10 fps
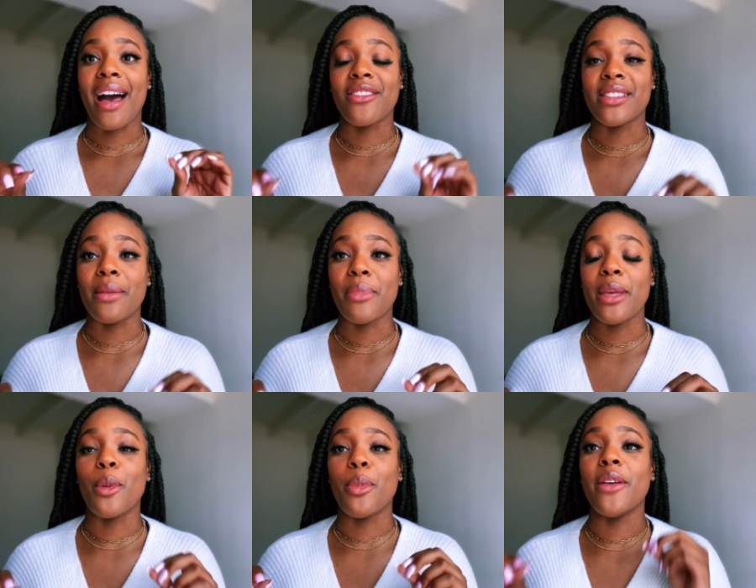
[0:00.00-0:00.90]
I've seen
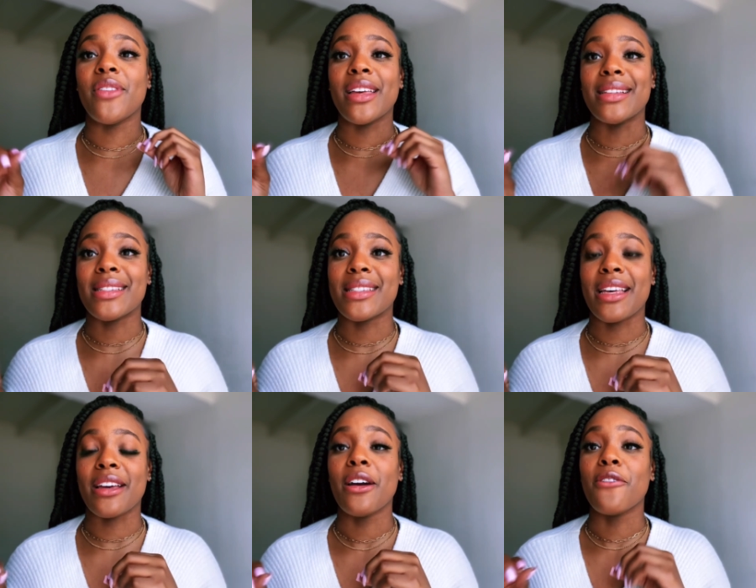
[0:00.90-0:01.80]
people pivot into tech